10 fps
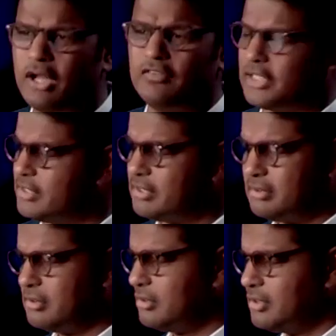of us,
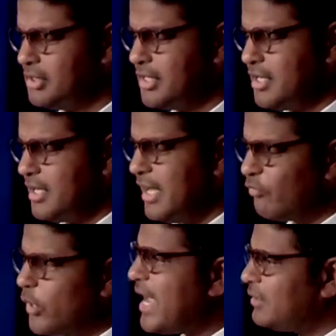if
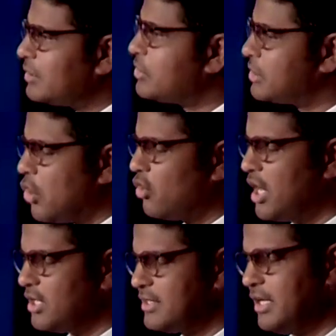we had to score
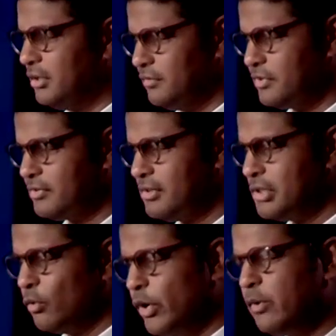ourselves,
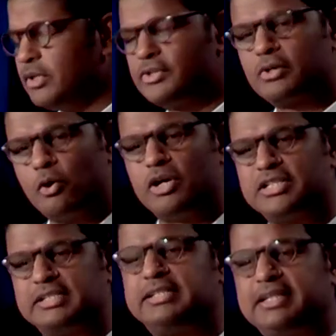we would score as a
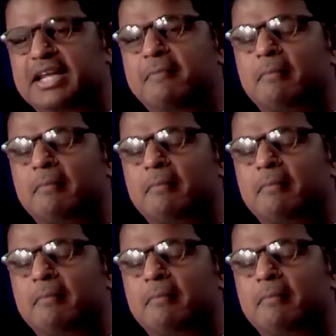C-